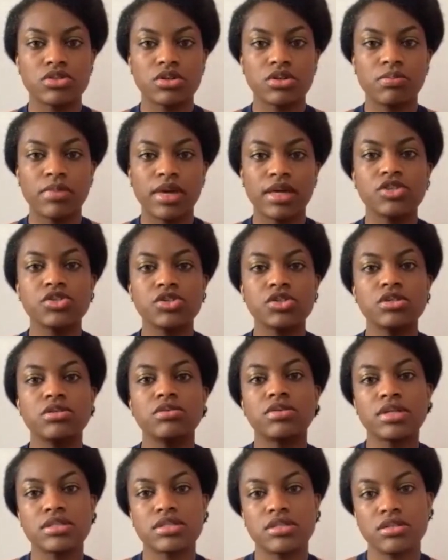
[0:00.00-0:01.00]
make sure you
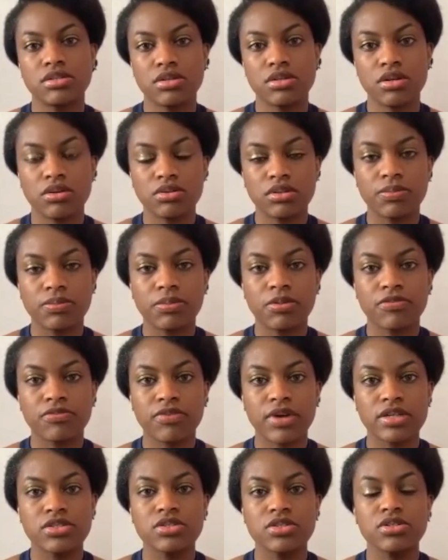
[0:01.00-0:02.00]
get to know your
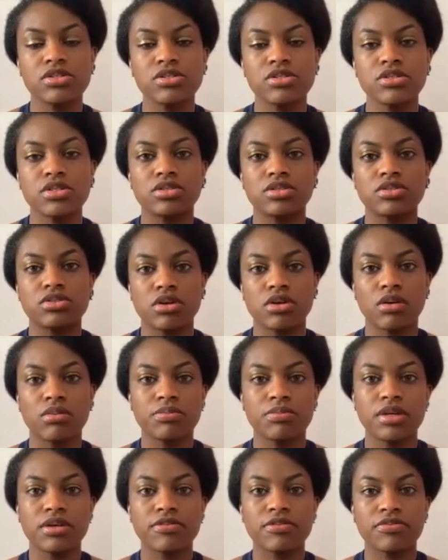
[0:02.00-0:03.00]
professors, and
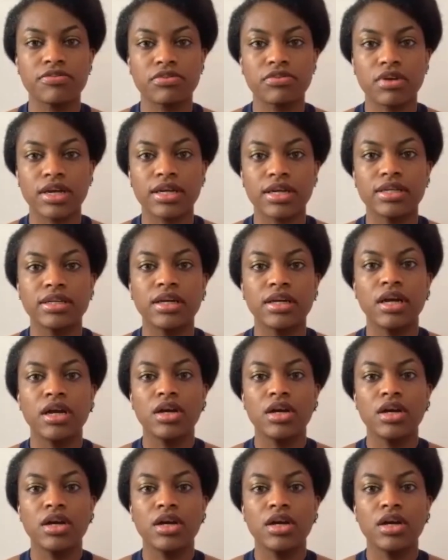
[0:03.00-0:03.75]
don't be afraid